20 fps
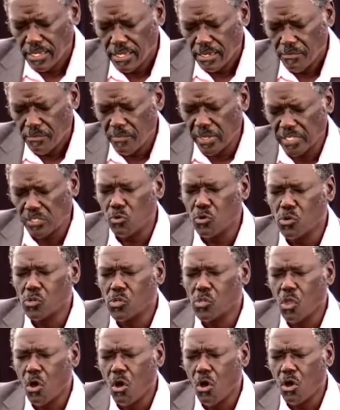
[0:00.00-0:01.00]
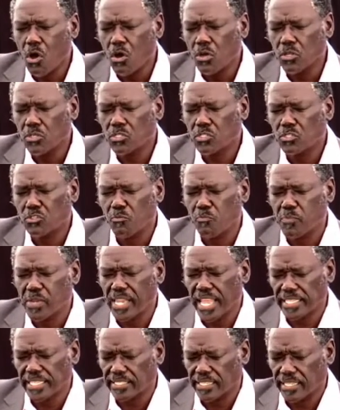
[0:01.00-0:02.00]
but who longs to
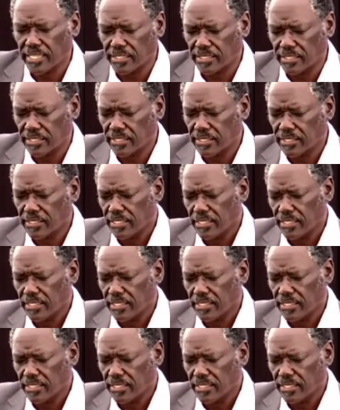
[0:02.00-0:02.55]
bless us,